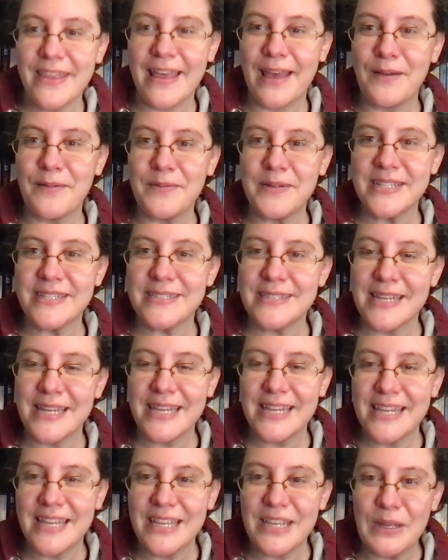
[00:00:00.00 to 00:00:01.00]
That was,
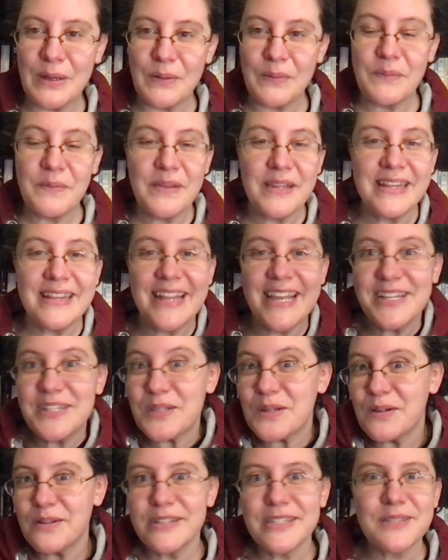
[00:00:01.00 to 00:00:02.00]
you know, nice
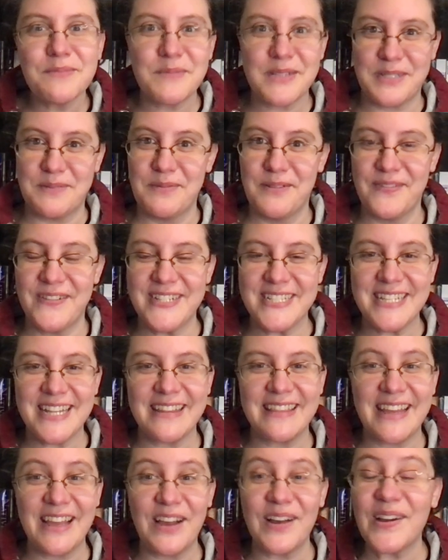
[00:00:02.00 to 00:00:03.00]
Christmas movies
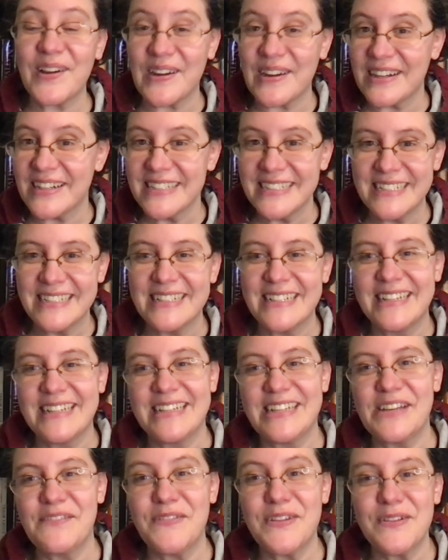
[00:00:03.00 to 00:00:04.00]
that they are.
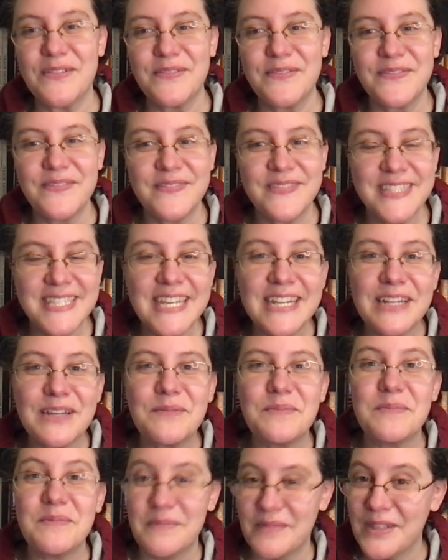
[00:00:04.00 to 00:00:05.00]
If you've seen
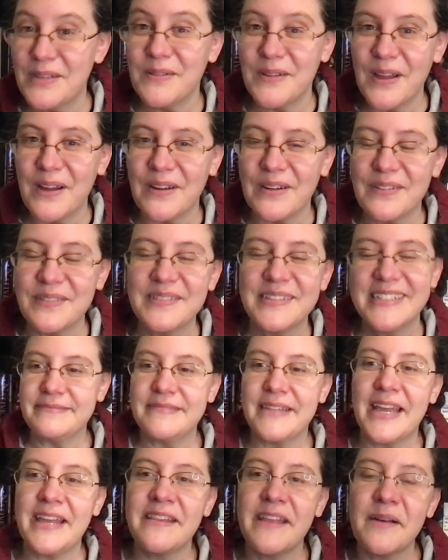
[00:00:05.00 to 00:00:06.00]
them, you know.
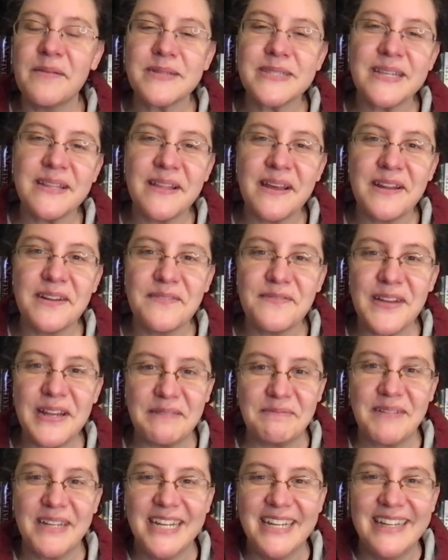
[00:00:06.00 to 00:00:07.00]
And that was a lot of
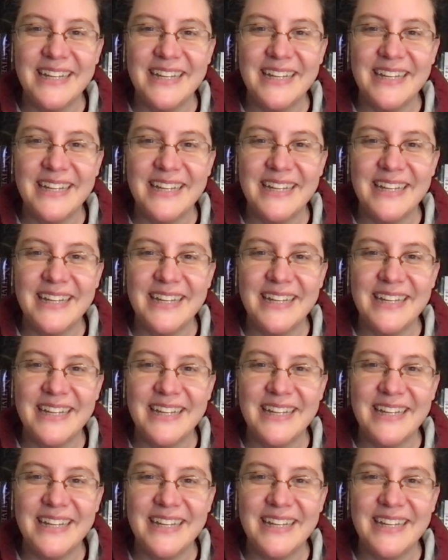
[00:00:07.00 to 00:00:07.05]
fun.